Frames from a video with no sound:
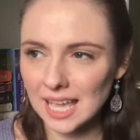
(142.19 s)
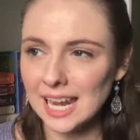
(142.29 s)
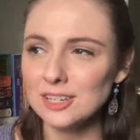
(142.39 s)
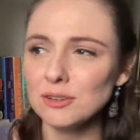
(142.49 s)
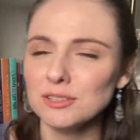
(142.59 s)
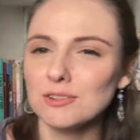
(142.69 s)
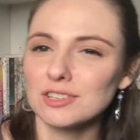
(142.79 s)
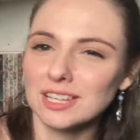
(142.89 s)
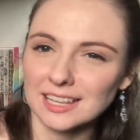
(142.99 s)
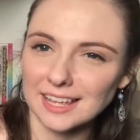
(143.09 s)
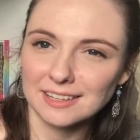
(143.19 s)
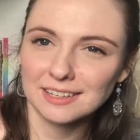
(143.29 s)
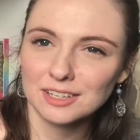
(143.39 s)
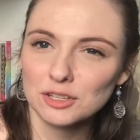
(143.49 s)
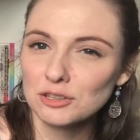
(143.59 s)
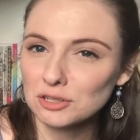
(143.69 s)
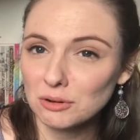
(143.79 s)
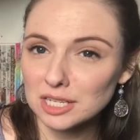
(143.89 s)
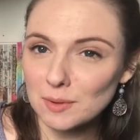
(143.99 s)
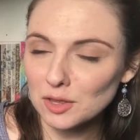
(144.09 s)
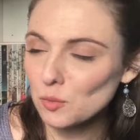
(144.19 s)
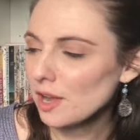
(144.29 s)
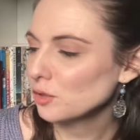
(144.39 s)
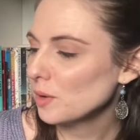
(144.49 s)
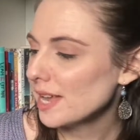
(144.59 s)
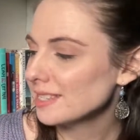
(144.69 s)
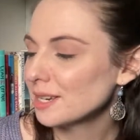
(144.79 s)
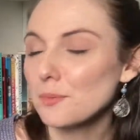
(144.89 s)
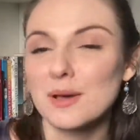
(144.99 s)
And I don't usually like stories about the Wild West,